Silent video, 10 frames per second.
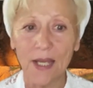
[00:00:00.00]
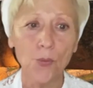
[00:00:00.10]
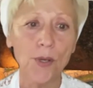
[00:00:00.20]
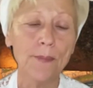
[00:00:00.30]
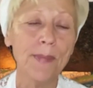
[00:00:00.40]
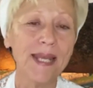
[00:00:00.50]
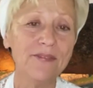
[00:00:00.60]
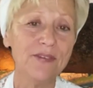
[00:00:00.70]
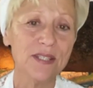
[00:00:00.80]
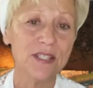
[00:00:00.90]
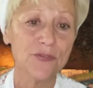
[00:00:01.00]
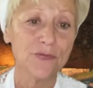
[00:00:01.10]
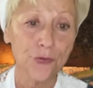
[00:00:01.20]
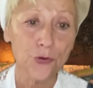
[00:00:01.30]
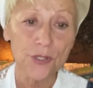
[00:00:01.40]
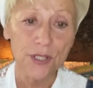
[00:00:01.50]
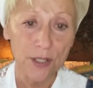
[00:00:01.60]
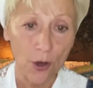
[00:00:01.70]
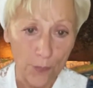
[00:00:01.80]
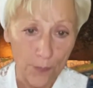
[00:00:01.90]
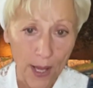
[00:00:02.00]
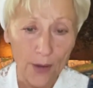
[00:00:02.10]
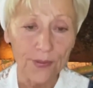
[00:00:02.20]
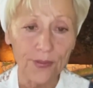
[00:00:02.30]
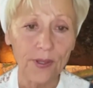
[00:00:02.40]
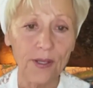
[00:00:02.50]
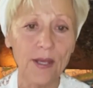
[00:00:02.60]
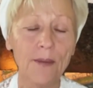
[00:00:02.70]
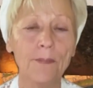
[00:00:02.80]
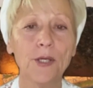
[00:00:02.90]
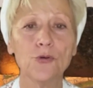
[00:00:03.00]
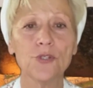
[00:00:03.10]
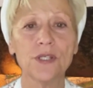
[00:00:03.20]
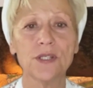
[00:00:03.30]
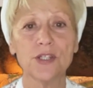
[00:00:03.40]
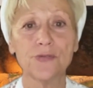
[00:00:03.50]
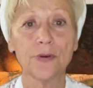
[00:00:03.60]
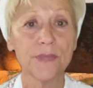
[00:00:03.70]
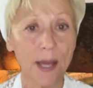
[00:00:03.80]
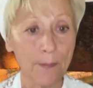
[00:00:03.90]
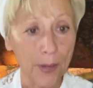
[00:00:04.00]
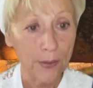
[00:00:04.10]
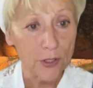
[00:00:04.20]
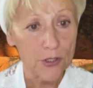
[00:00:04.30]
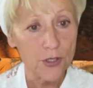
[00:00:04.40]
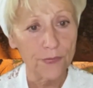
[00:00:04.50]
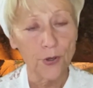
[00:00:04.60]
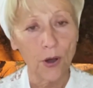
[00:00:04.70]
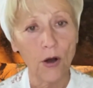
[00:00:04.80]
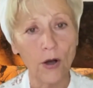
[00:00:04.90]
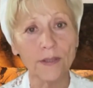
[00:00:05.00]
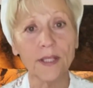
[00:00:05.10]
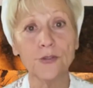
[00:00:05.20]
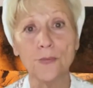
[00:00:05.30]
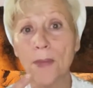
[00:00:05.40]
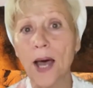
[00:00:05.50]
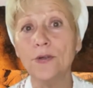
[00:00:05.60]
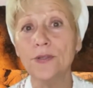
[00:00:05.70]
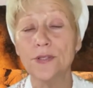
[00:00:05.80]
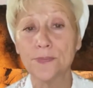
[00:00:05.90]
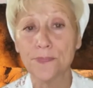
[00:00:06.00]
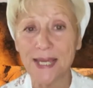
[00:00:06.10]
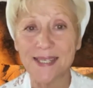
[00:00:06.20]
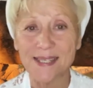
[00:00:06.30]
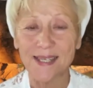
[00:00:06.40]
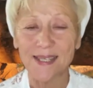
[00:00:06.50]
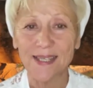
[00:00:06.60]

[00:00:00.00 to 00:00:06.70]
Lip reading: will manifest its fruits in our mouth, because it is from the abundance of the heart that the mouth speaks.